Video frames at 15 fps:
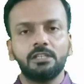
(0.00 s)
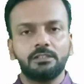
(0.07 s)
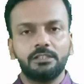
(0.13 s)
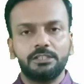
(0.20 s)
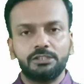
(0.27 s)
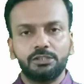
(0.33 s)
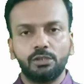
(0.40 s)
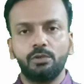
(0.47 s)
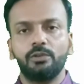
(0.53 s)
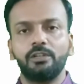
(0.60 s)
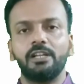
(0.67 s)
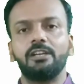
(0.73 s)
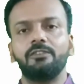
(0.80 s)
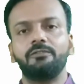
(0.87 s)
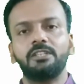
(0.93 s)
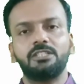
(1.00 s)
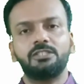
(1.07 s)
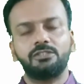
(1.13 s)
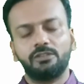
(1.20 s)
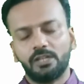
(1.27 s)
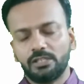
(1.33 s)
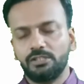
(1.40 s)
crystallographic
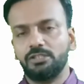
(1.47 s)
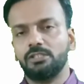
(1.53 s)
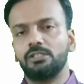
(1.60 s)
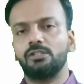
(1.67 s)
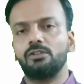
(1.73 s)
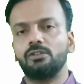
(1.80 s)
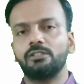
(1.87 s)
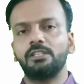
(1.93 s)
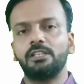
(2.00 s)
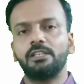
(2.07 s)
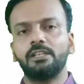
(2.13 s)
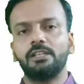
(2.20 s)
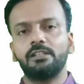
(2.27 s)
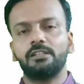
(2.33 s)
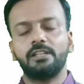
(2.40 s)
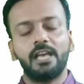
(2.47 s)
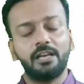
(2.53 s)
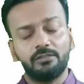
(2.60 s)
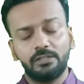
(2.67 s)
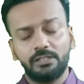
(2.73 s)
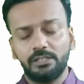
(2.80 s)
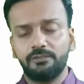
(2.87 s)
structure or they can
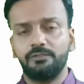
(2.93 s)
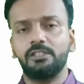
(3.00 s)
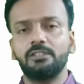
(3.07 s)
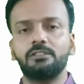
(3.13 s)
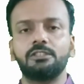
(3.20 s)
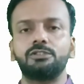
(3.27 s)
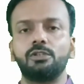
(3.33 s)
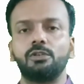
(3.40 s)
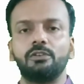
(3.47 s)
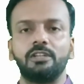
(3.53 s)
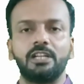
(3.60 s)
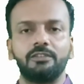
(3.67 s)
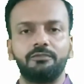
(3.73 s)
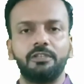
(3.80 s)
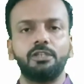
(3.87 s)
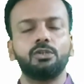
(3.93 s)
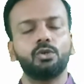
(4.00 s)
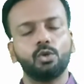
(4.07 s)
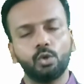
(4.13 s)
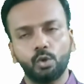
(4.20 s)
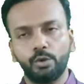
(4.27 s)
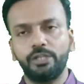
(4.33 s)
have a different crystallographic
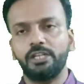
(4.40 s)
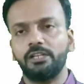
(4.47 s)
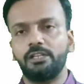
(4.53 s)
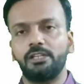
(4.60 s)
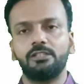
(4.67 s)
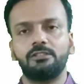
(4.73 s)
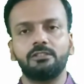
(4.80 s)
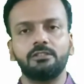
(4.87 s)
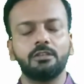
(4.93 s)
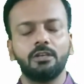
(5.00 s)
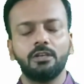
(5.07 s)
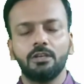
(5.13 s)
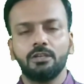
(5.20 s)
orientation.